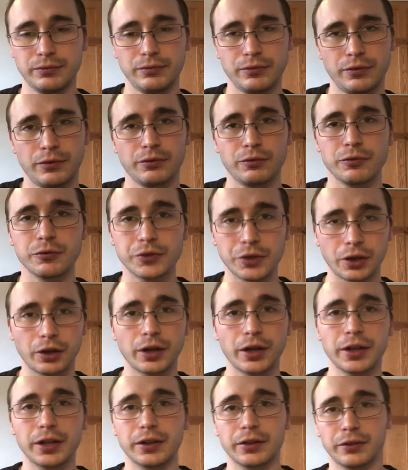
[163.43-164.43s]
through
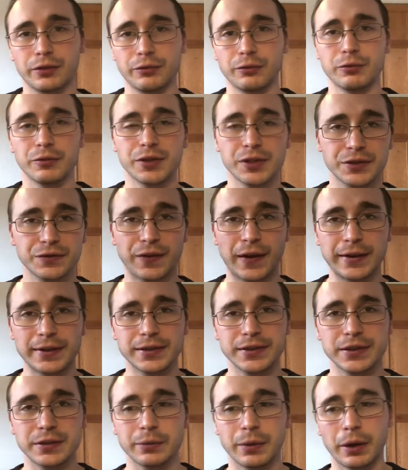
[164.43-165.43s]
die through this
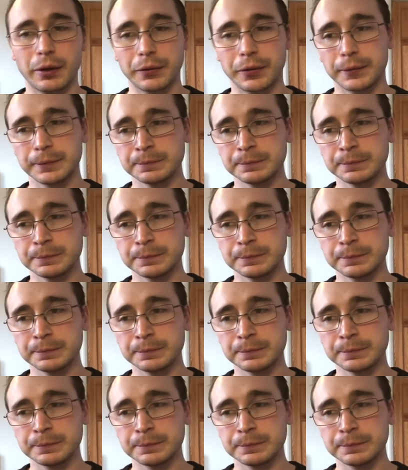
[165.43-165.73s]
fantasy world.